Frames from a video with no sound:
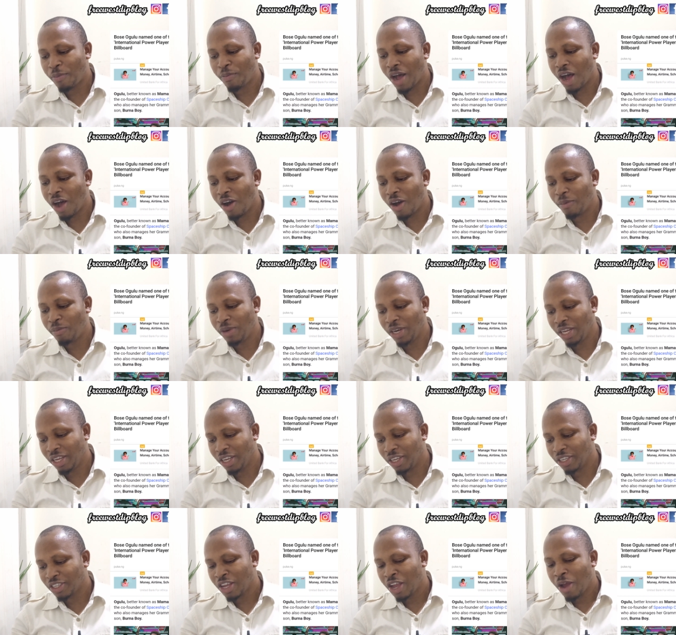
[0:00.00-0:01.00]
power
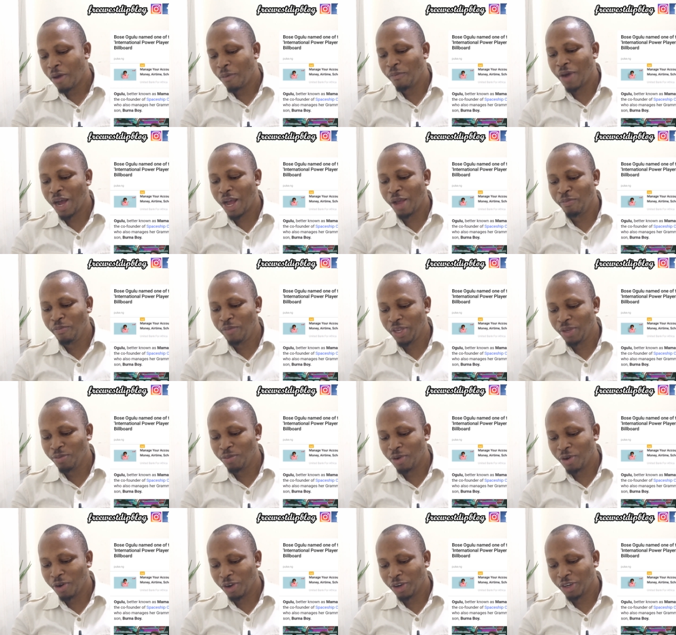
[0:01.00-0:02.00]
players by
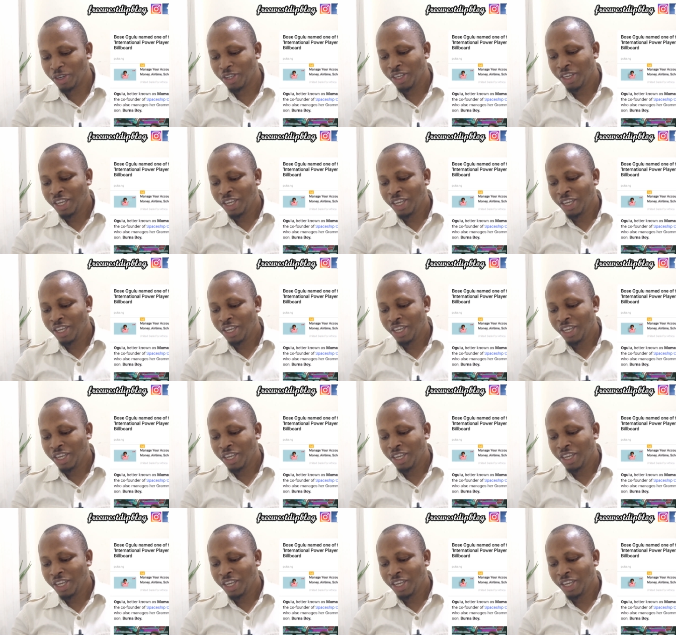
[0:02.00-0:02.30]
Billboard.